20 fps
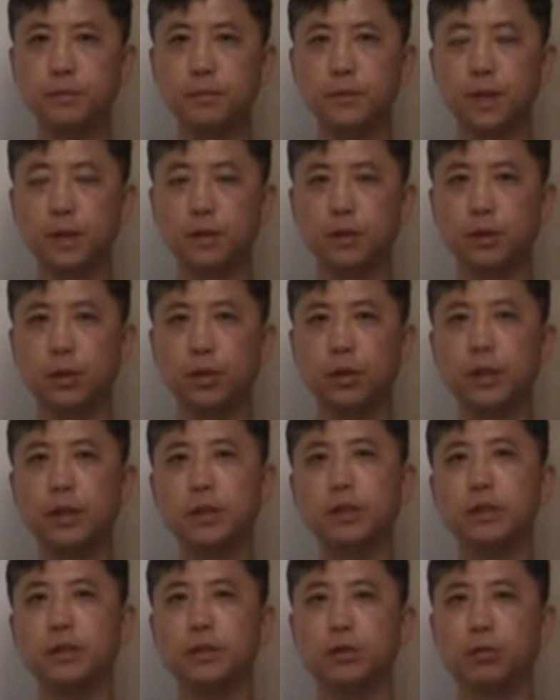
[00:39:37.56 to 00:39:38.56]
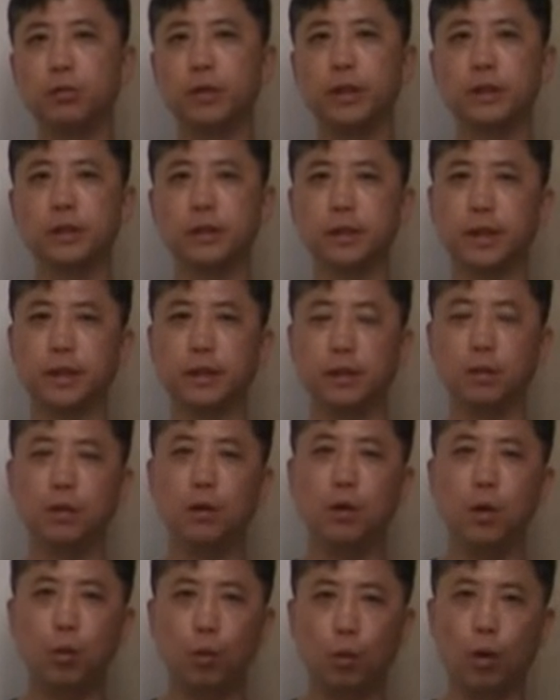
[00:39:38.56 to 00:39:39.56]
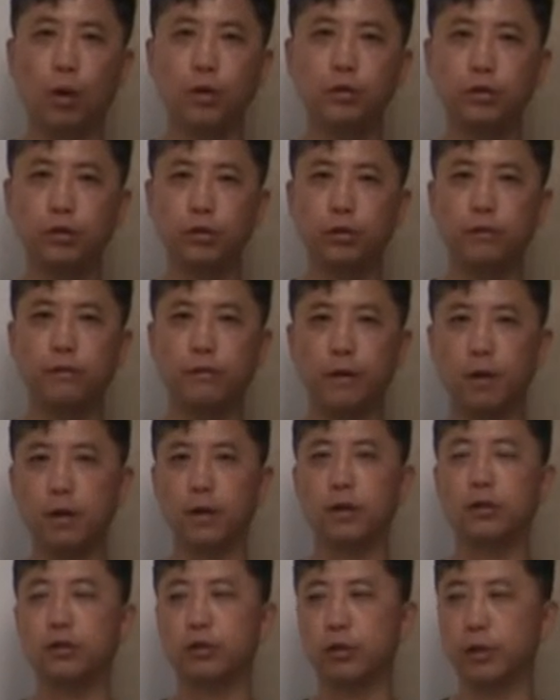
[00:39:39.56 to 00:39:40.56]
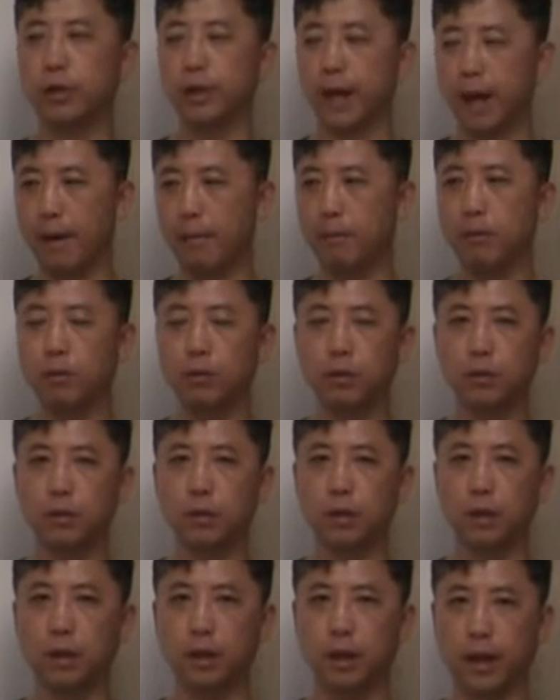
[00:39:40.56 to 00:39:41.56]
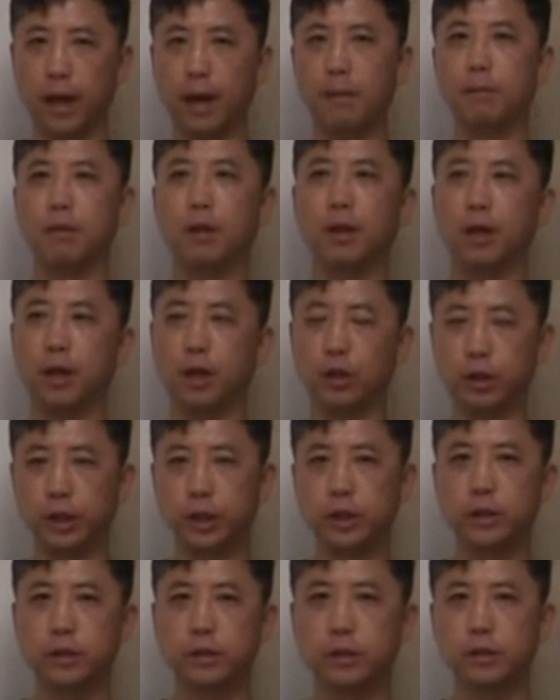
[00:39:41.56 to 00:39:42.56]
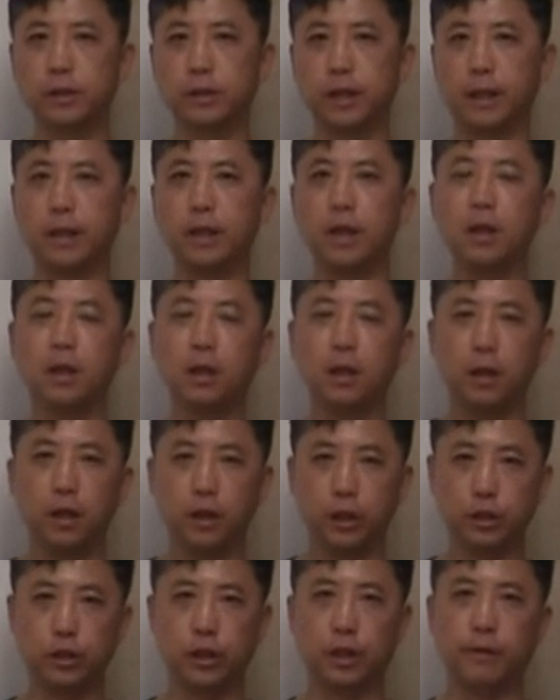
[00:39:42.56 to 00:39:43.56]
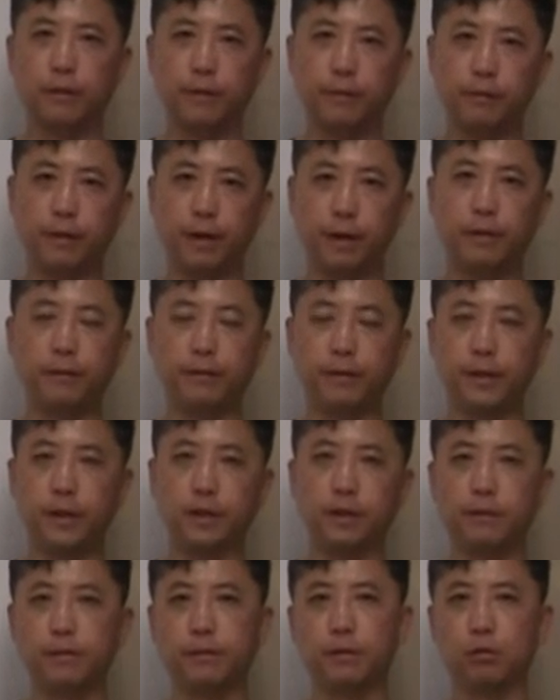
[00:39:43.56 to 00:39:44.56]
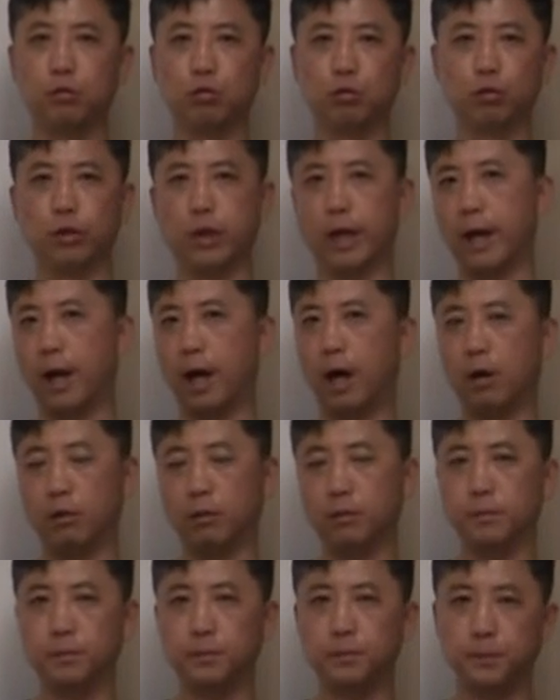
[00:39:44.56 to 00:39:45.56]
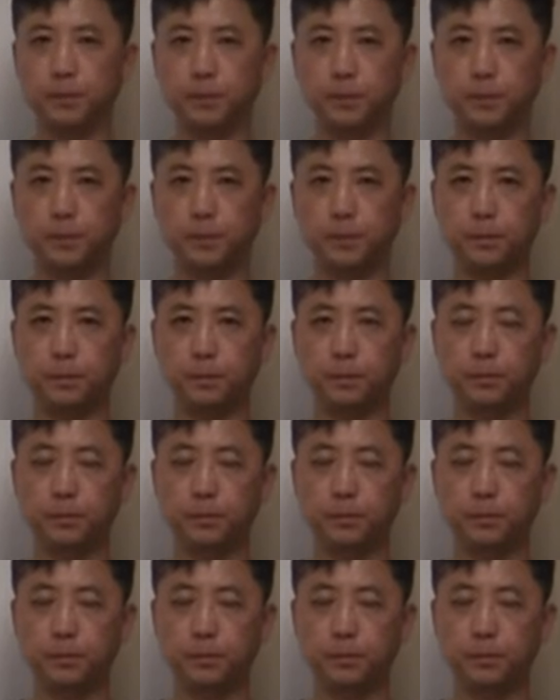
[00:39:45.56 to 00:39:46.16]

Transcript: So this is the reason that once you fall into the gambling addictions, that it's going to be very, very difficult to get out. Okay.